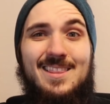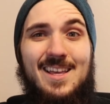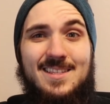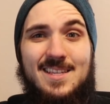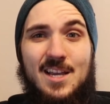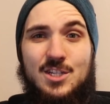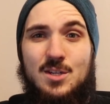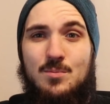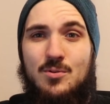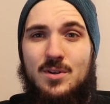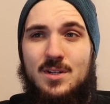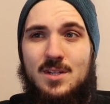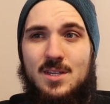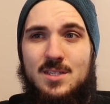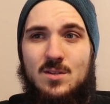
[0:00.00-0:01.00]
That's actually
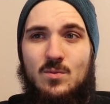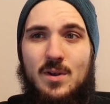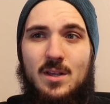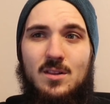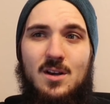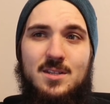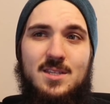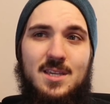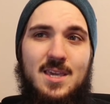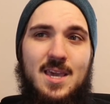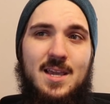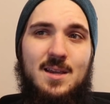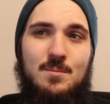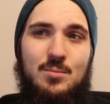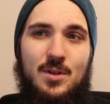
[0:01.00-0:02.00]
pretty decent weight loss. I
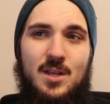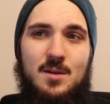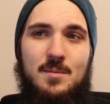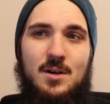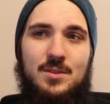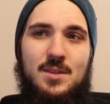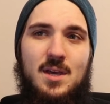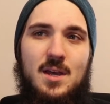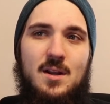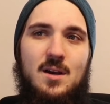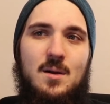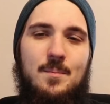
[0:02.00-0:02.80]
can't complain about that.